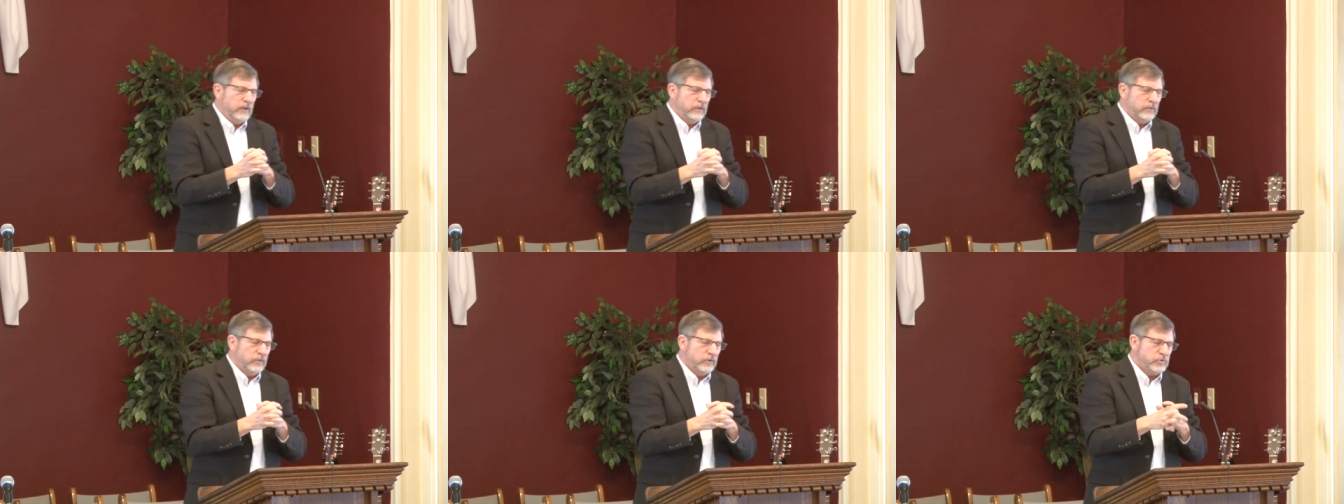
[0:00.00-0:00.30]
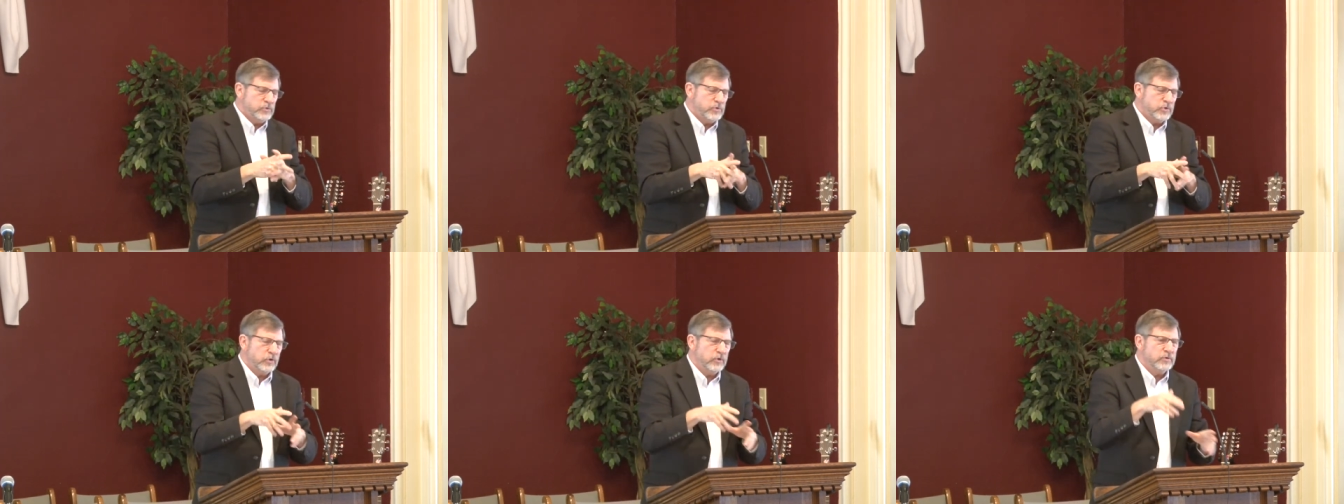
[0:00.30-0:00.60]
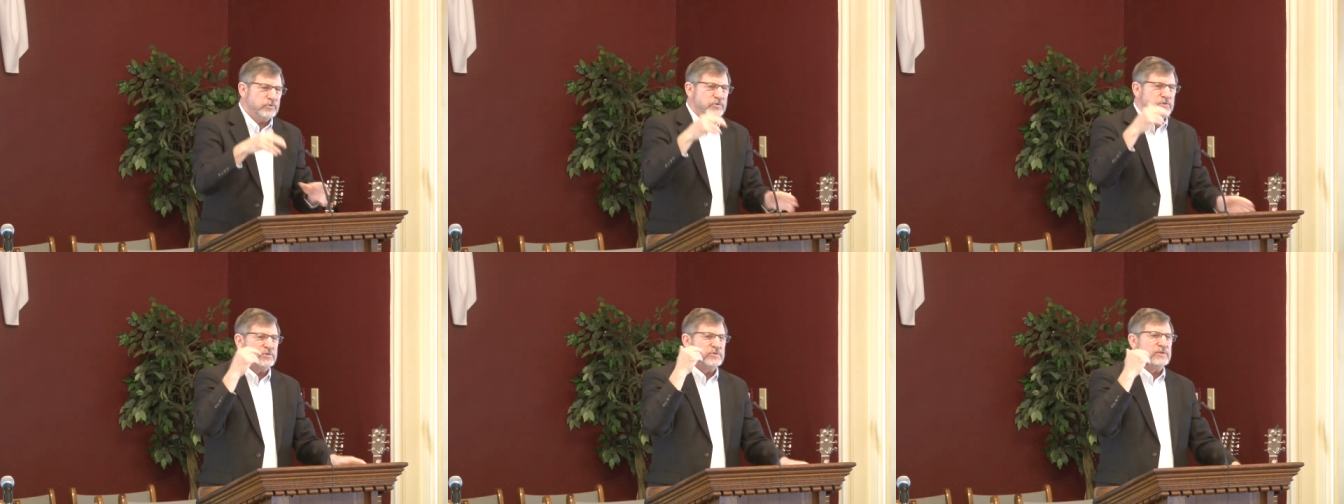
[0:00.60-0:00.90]
The
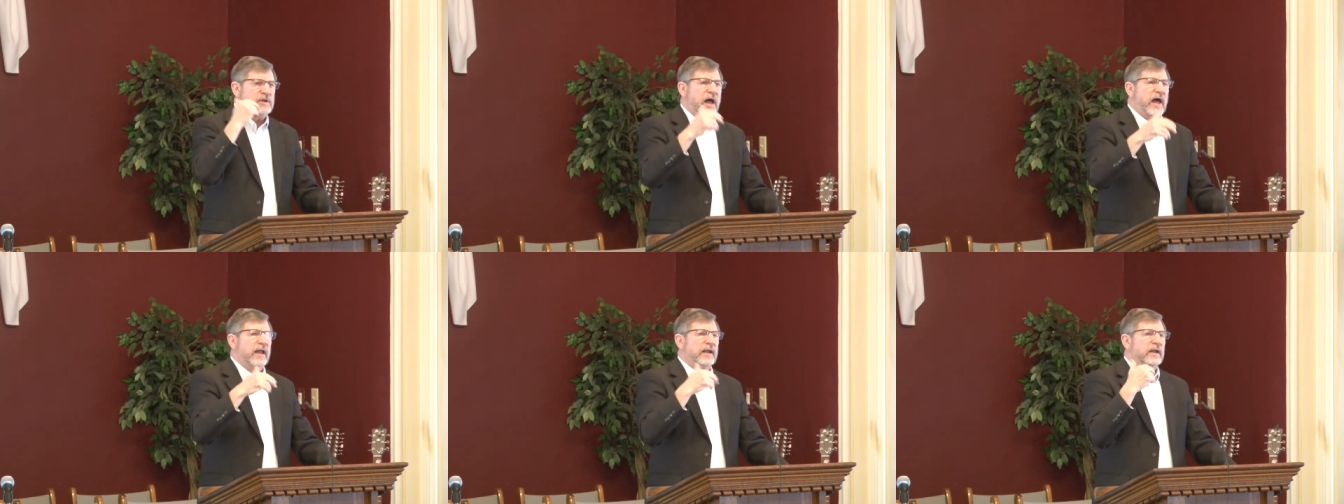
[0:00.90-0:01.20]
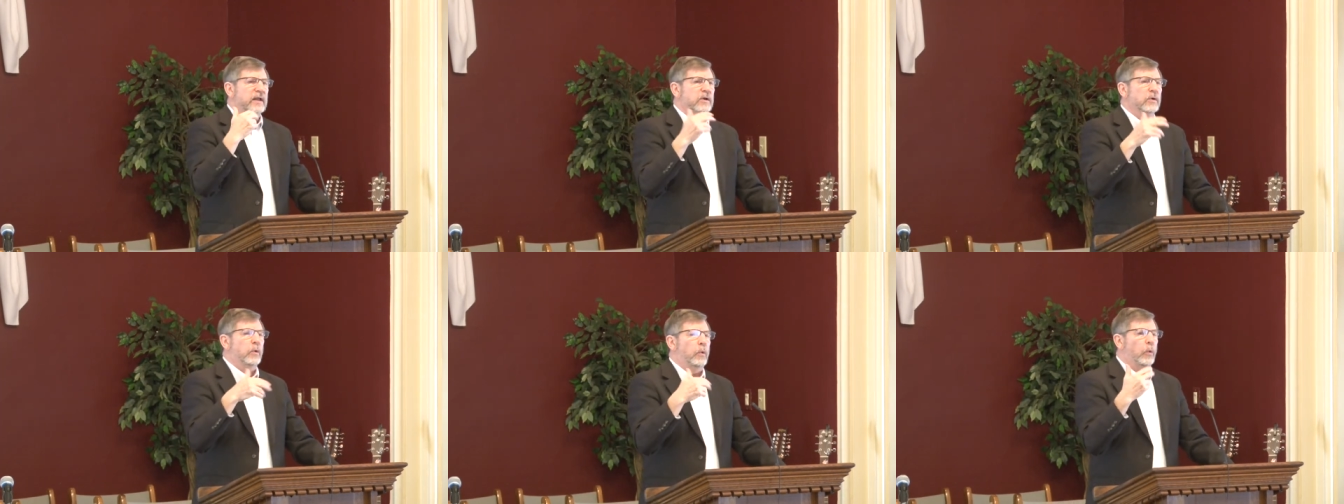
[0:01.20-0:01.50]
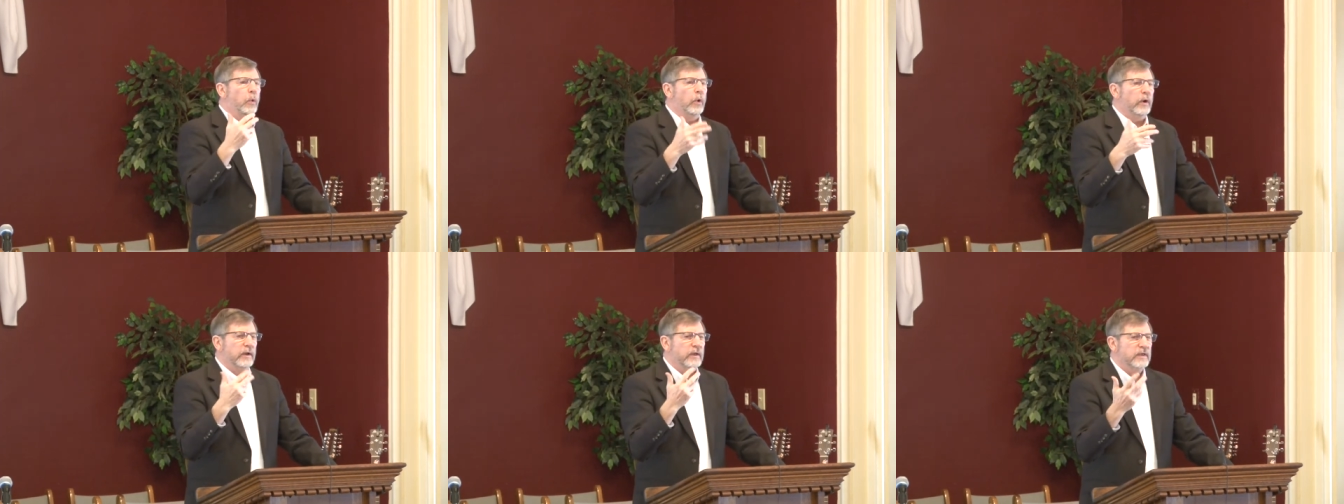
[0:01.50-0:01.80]
church is not an
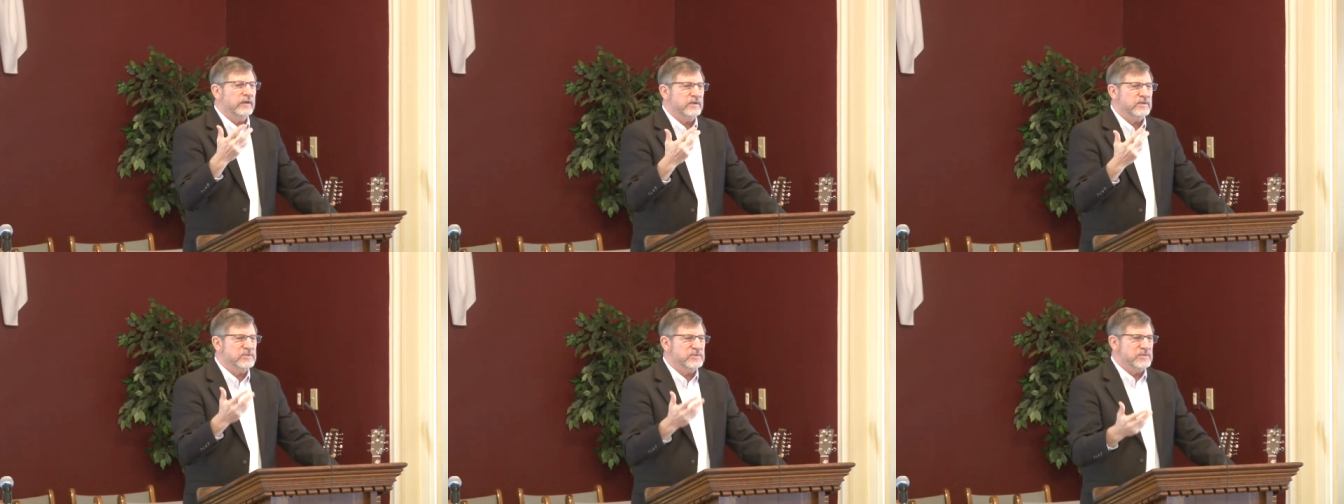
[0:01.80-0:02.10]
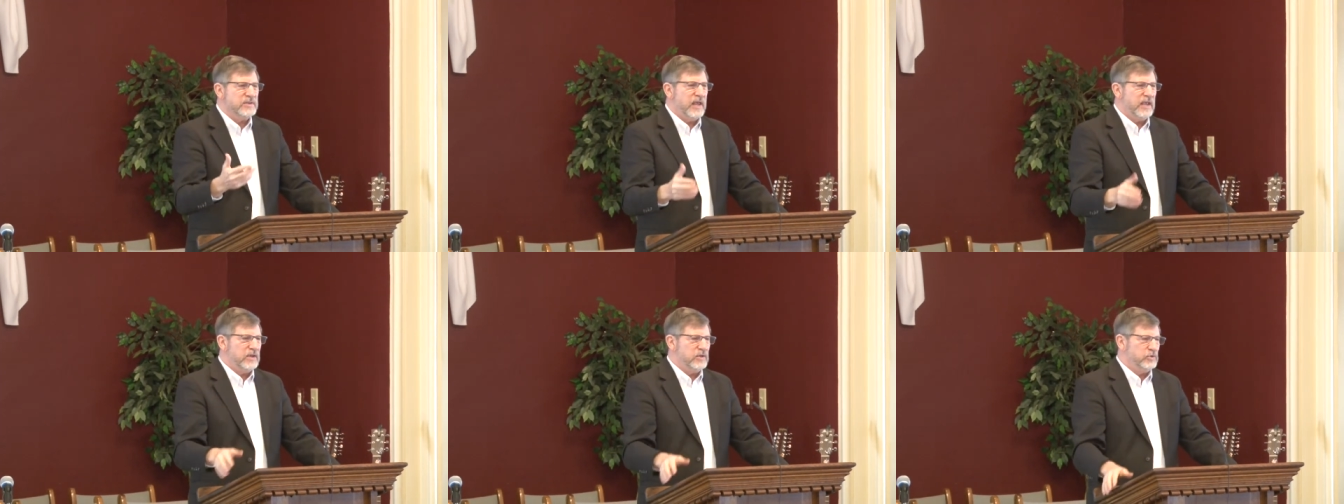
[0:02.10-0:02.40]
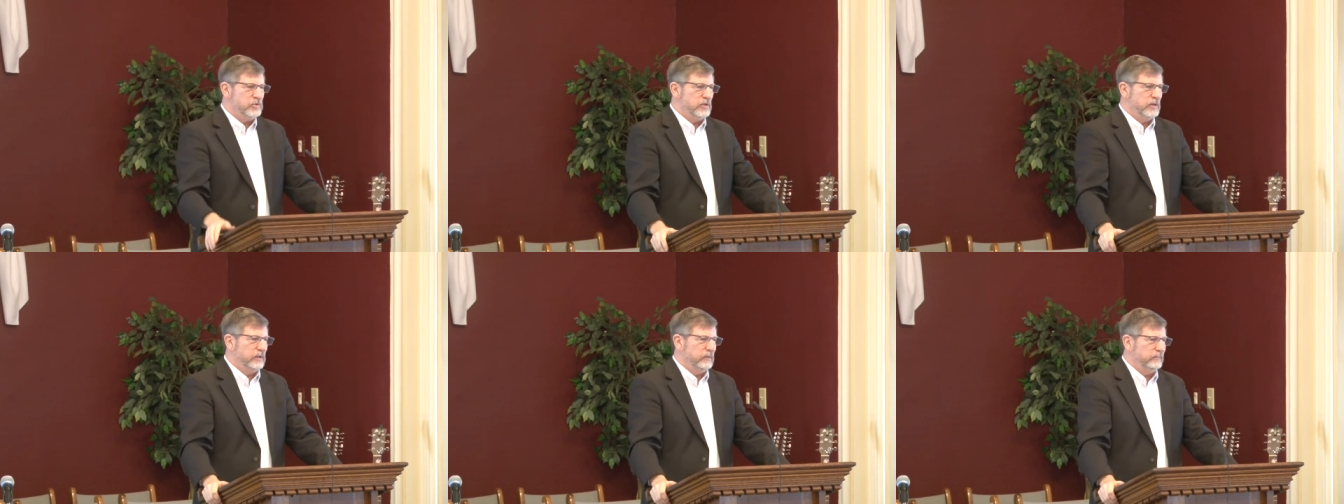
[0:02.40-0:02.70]

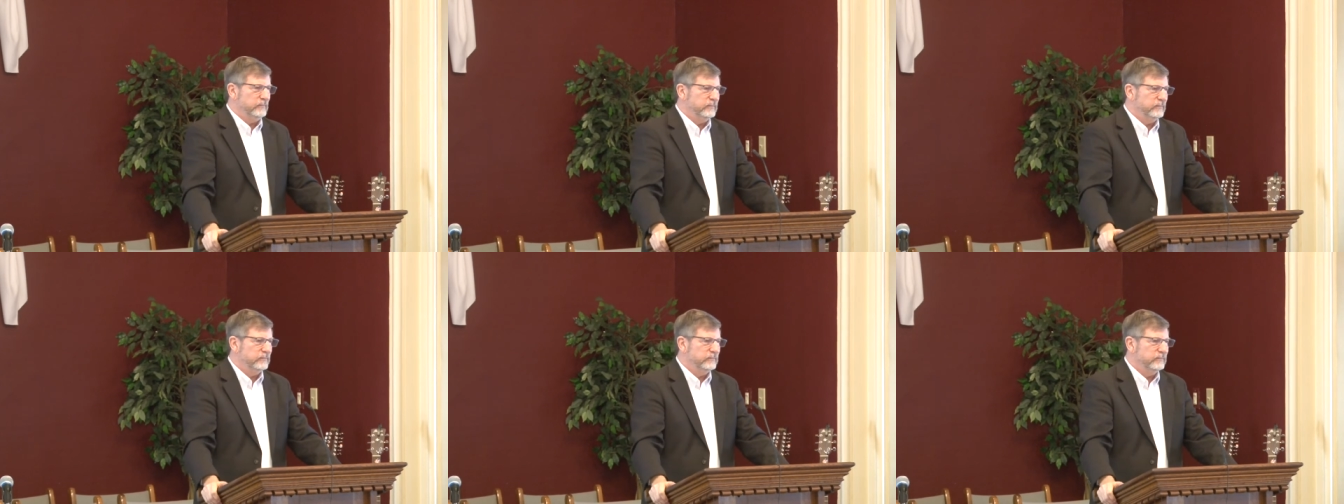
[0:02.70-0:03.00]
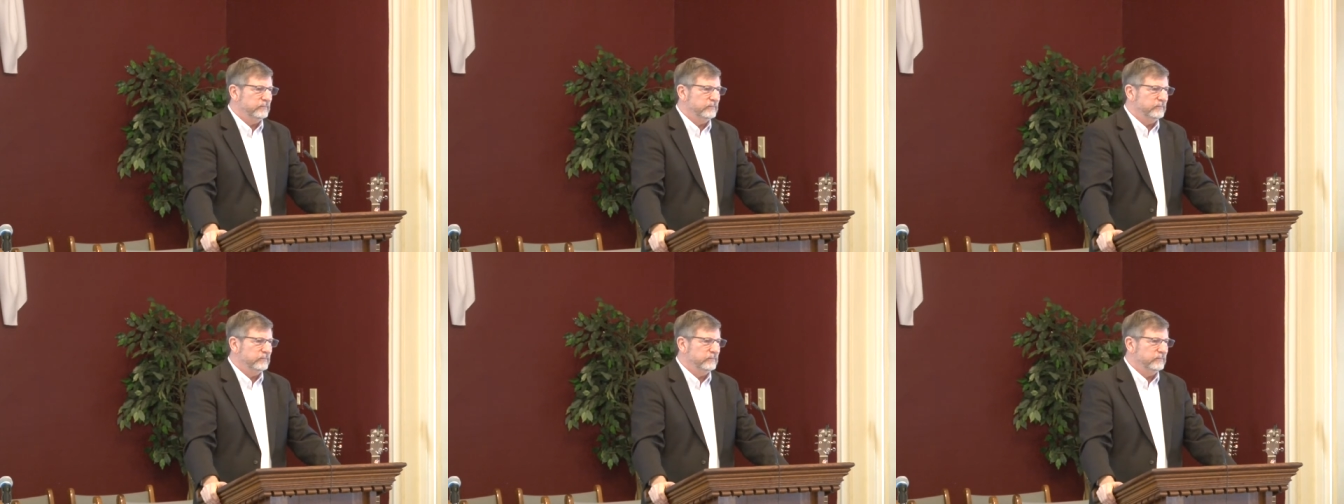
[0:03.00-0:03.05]
organization,